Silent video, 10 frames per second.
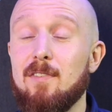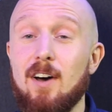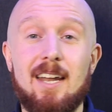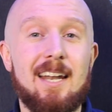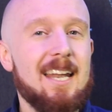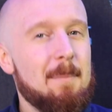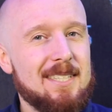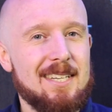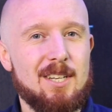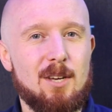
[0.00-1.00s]
for
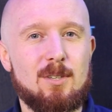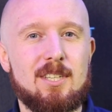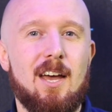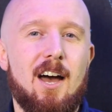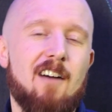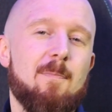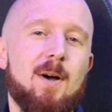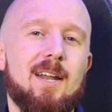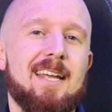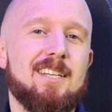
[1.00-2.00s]
unlimited use, I've
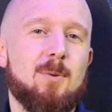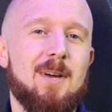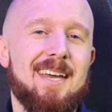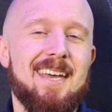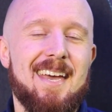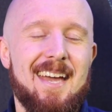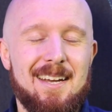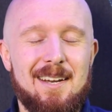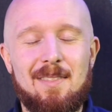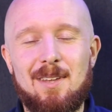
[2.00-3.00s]
put a link to it
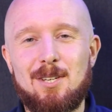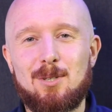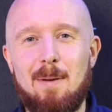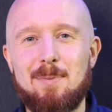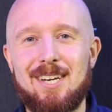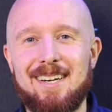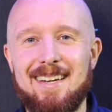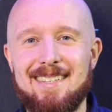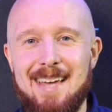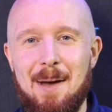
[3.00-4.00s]
in the description
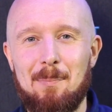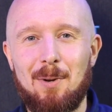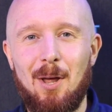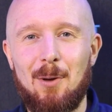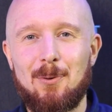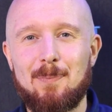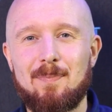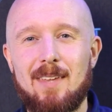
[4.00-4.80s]
down below.